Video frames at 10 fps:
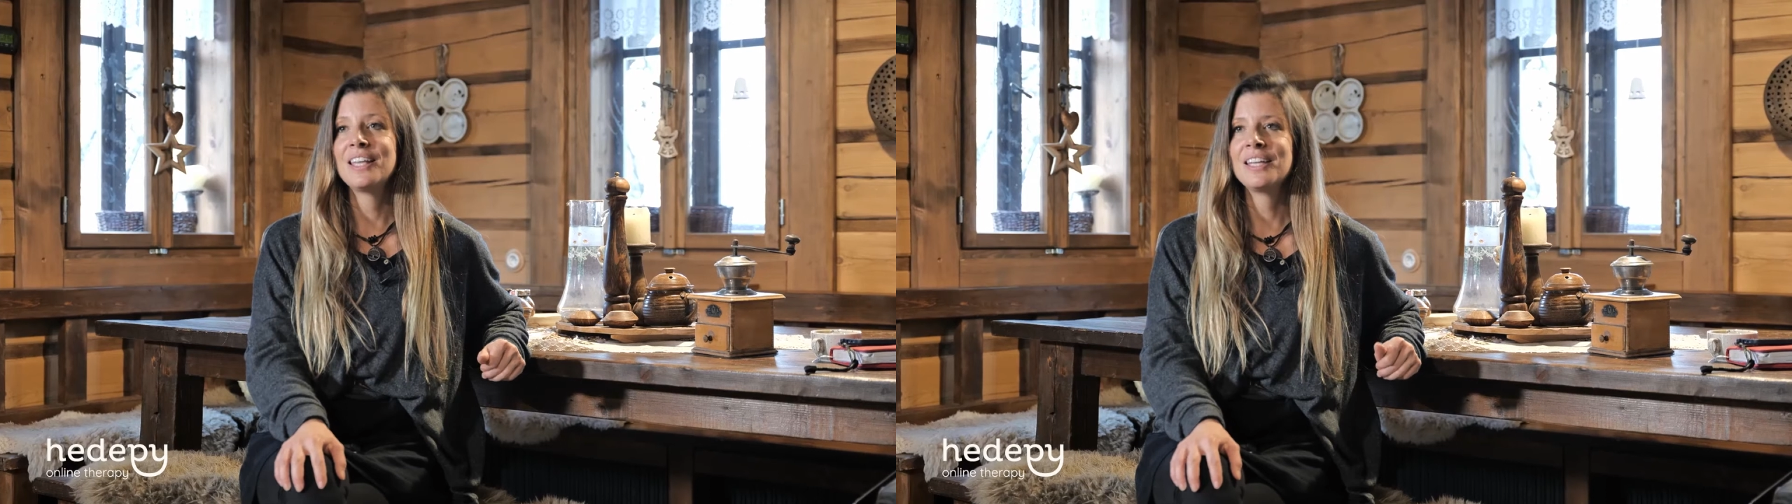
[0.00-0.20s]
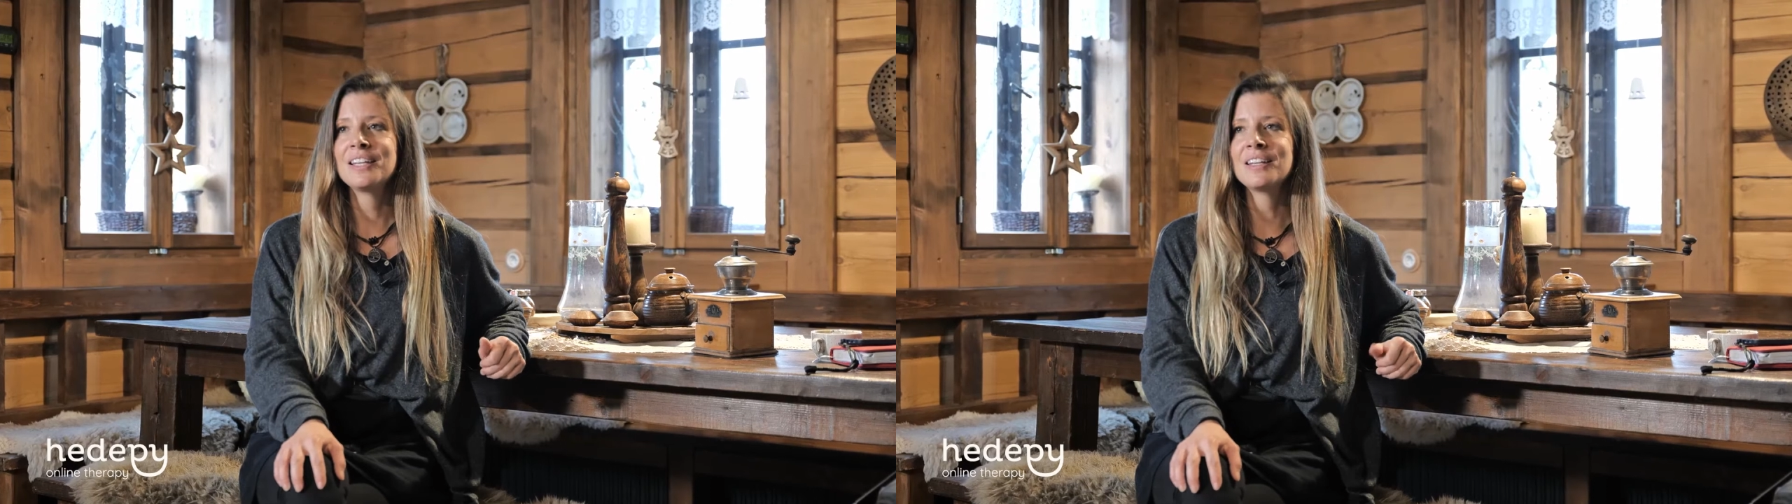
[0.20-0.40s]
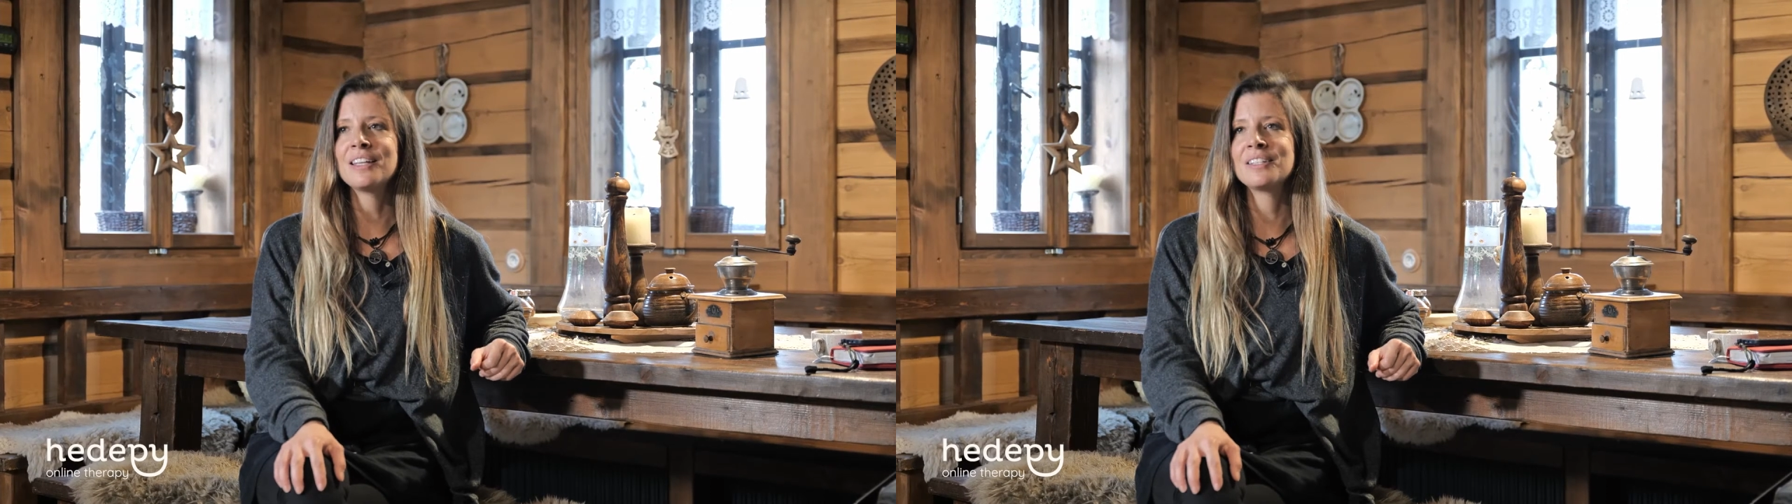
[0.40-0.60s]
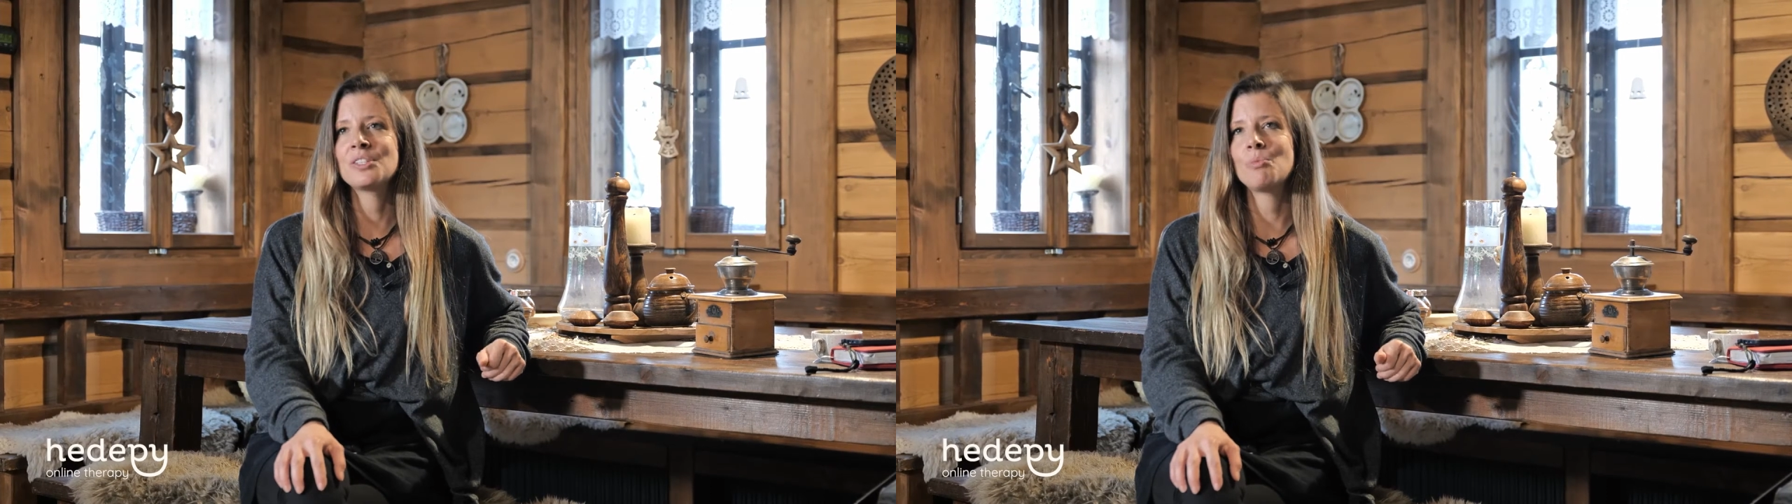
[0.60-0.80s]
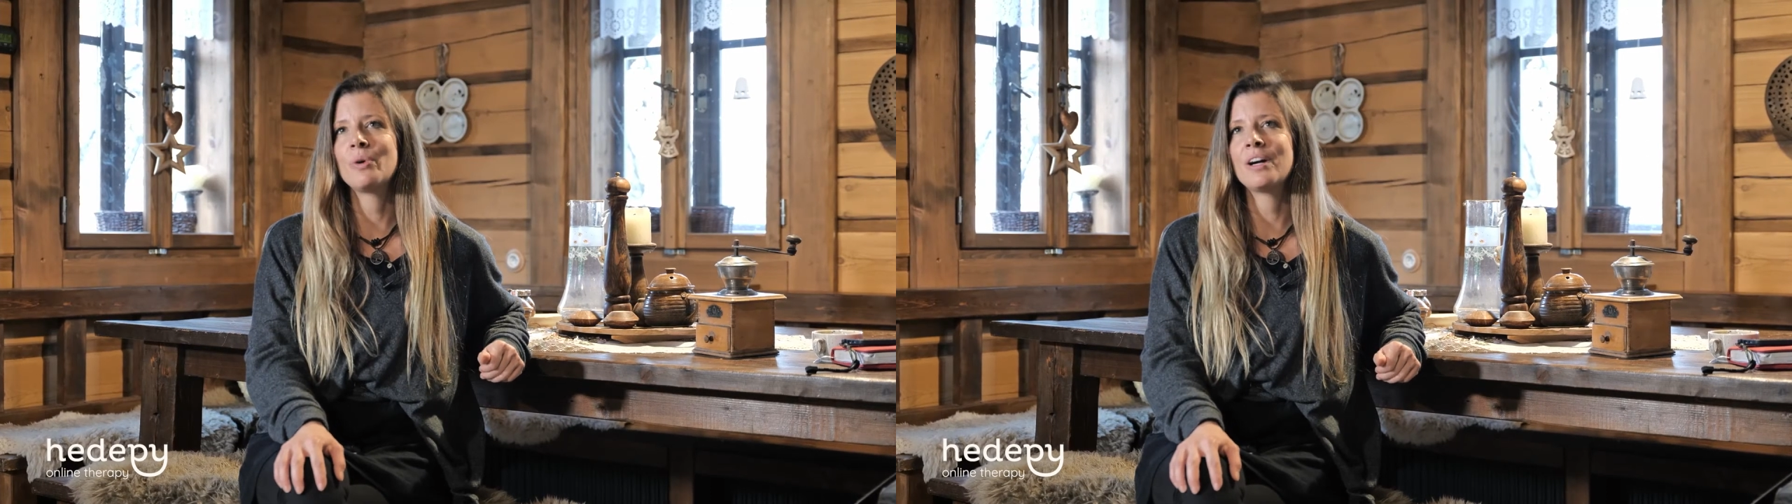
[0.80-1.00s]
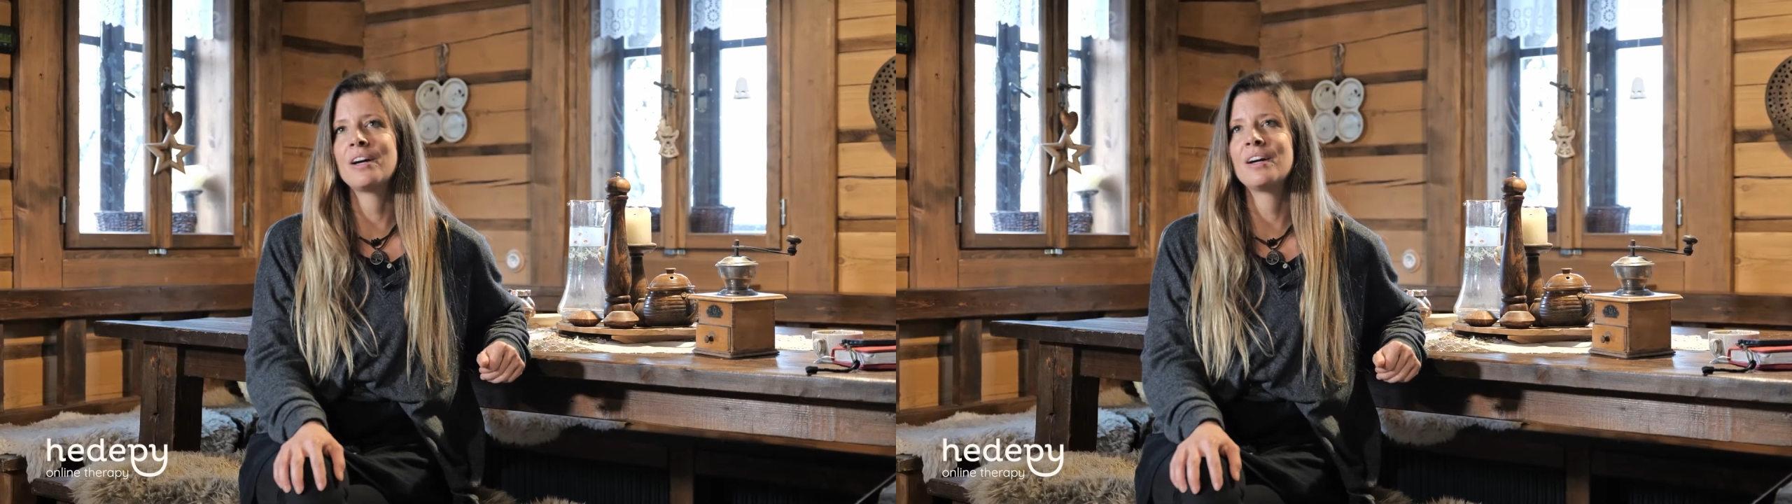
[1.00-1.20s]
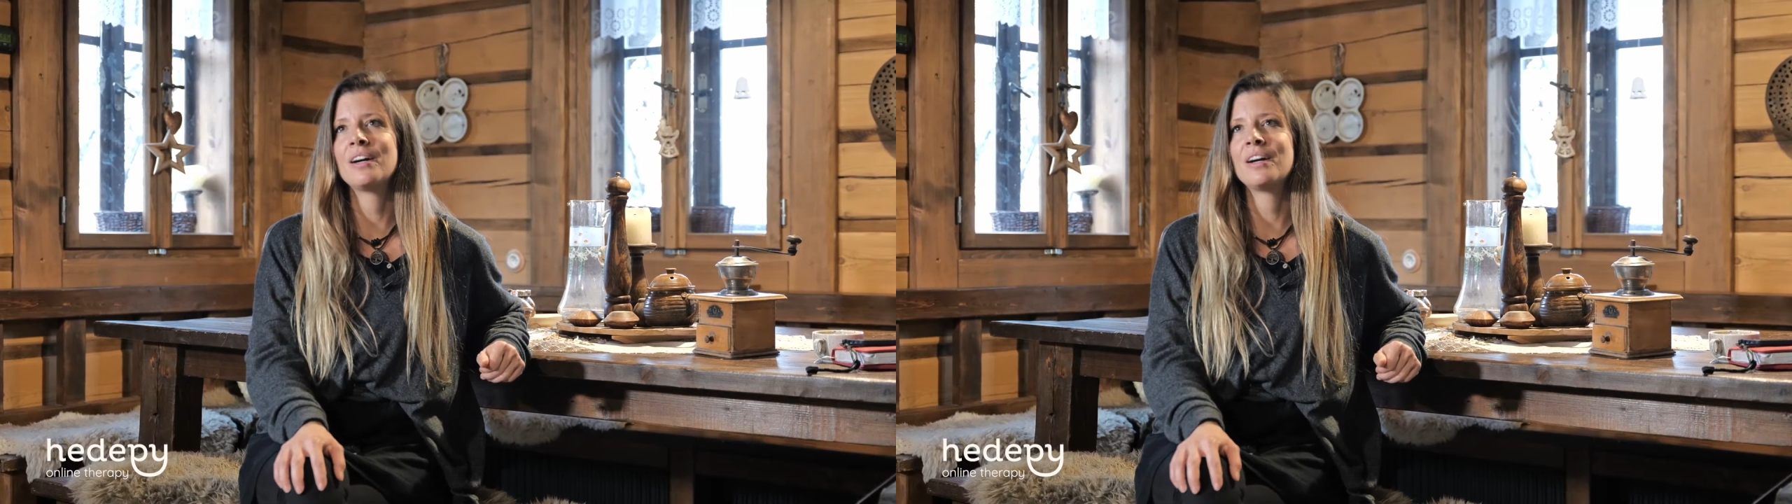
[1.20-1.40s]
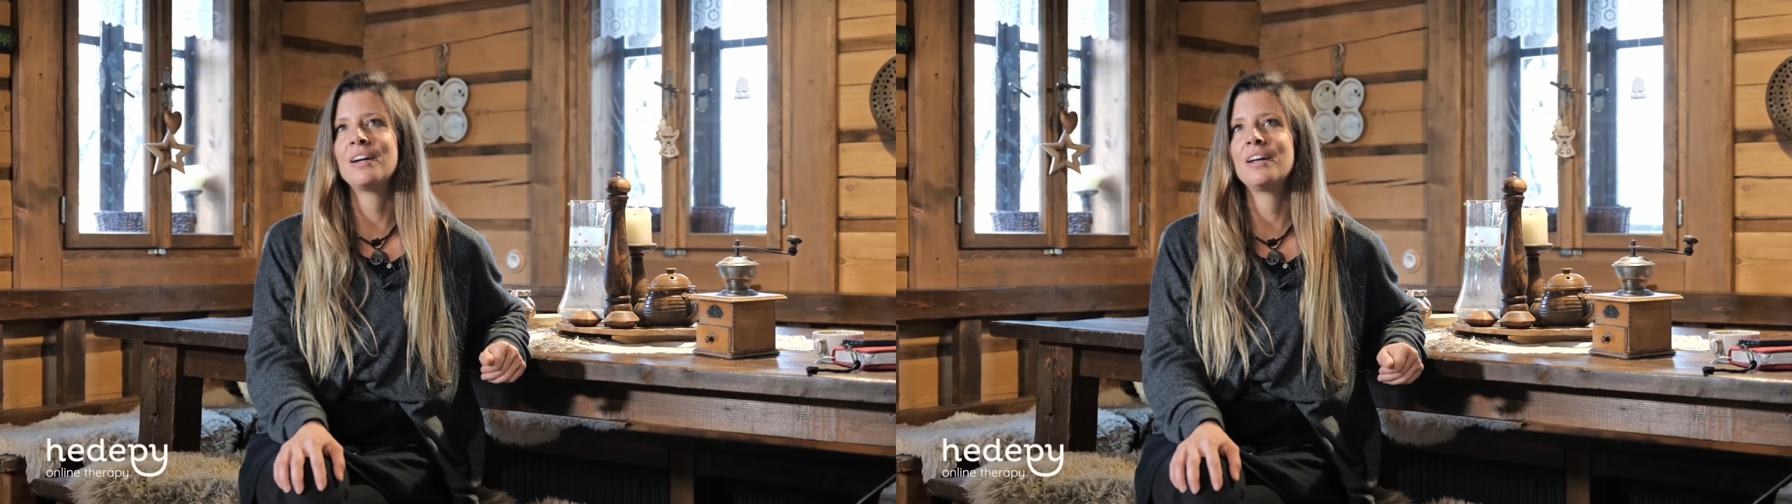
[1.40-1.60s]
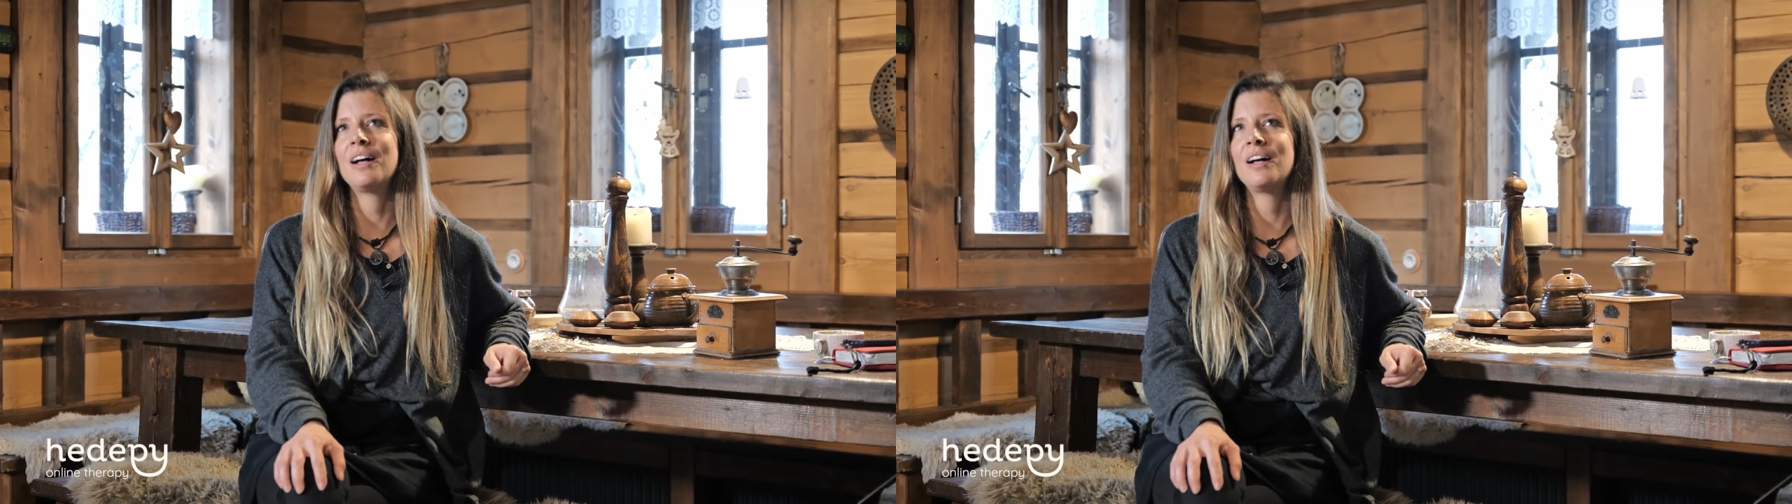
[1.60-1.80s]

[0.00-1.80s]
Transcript: England, where